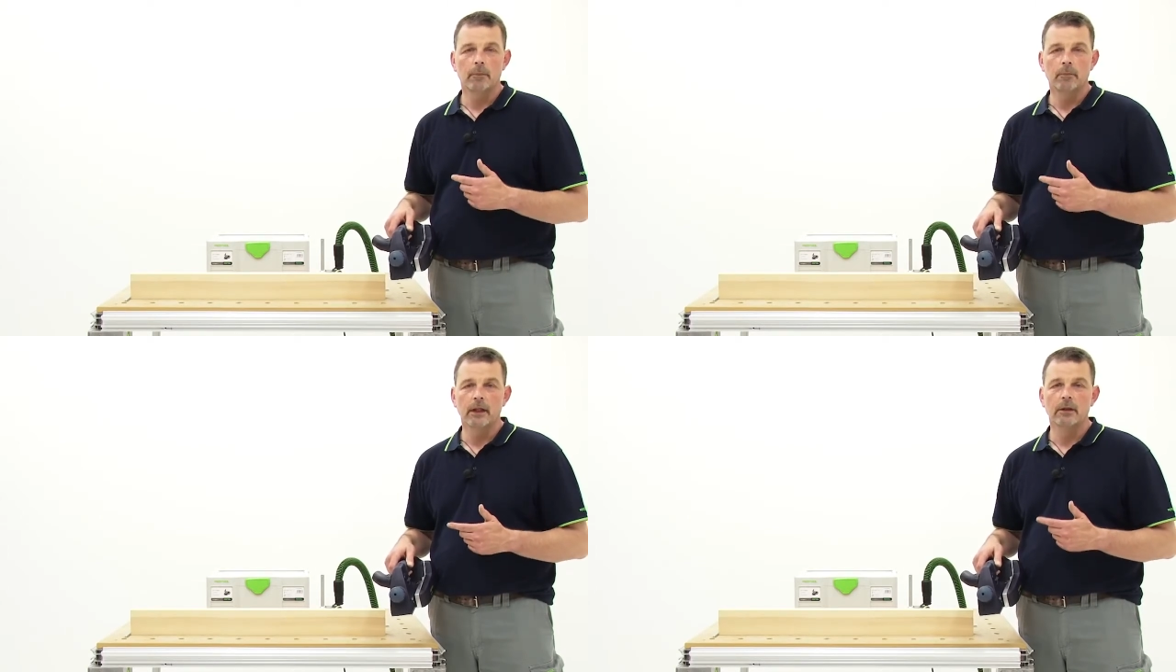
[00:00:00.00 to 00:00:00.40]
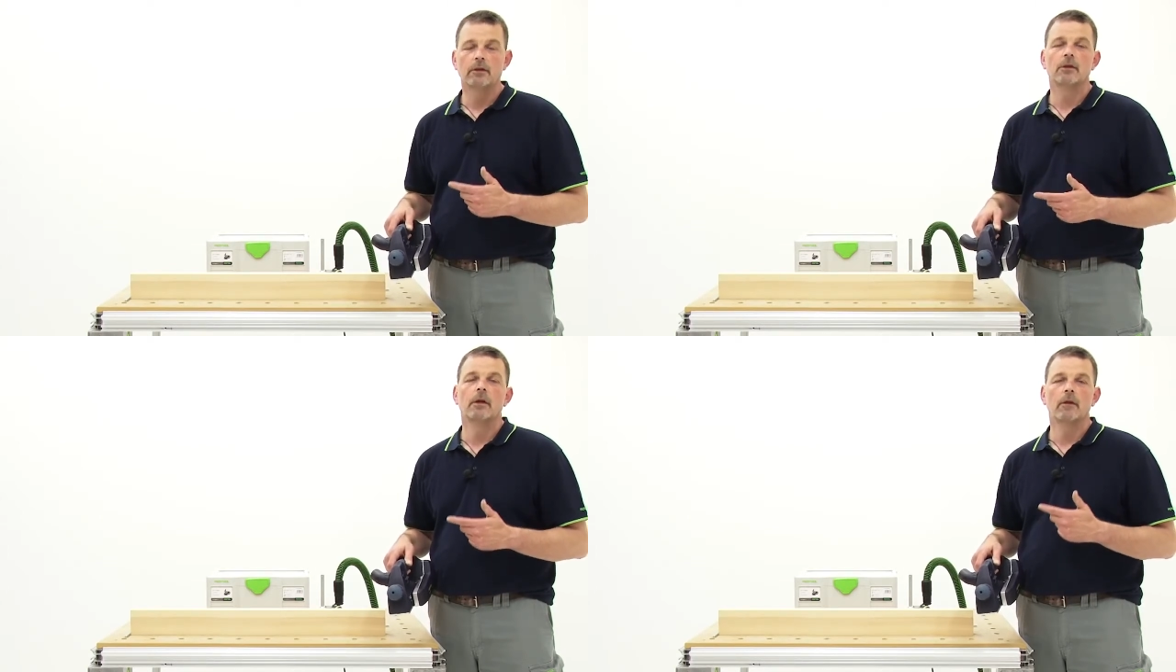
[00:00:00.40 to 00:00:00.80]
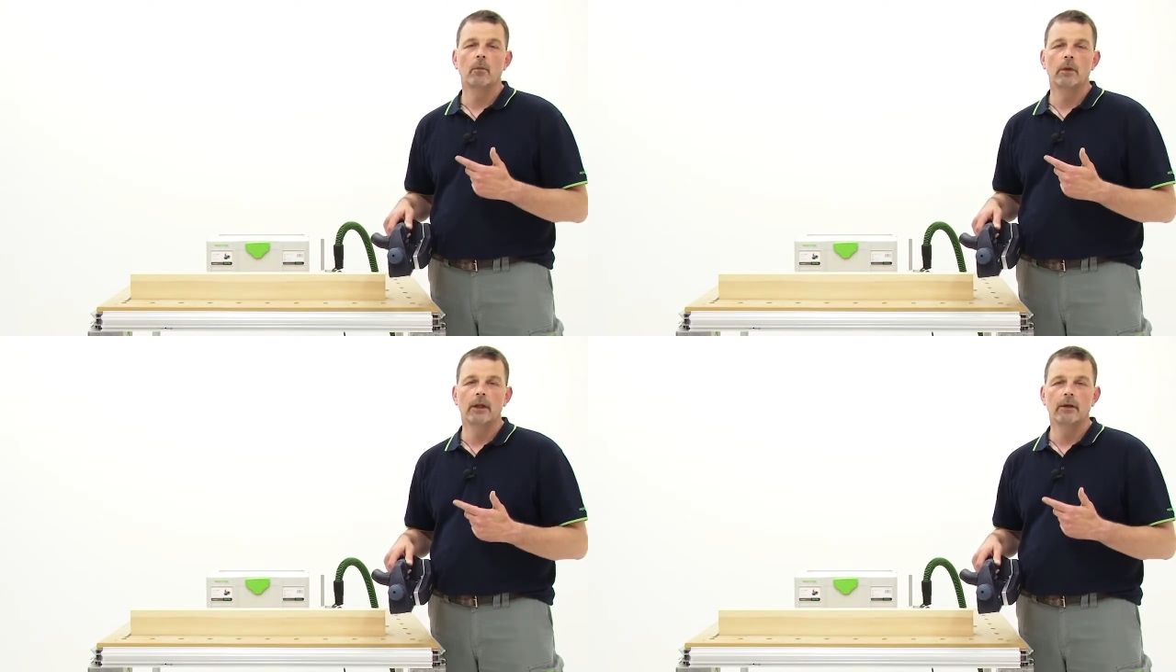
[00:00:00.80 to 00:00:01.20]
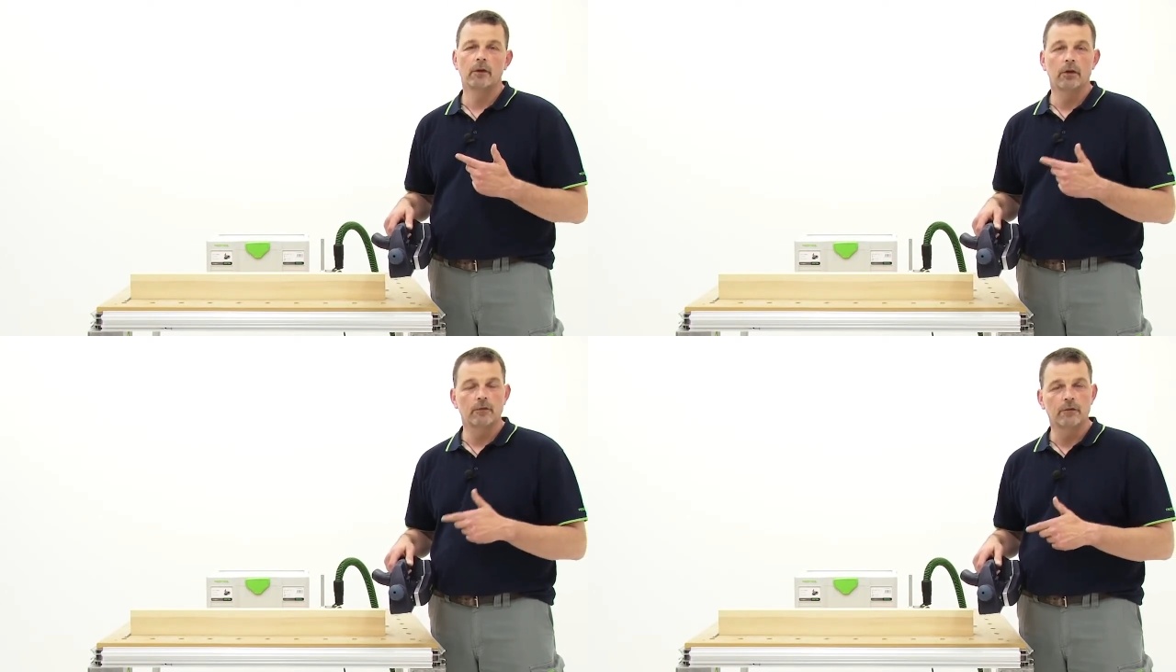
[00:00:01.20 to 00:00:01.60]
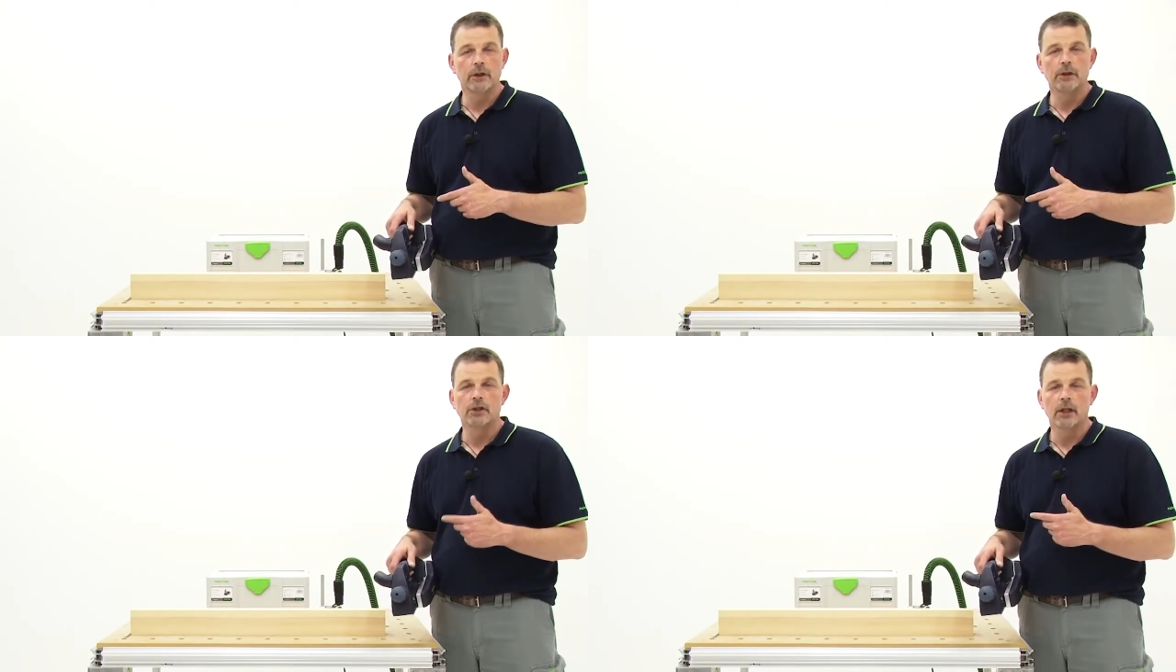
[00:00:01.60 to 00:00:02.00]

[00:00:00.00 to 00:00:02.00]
it means that we leave a good finish,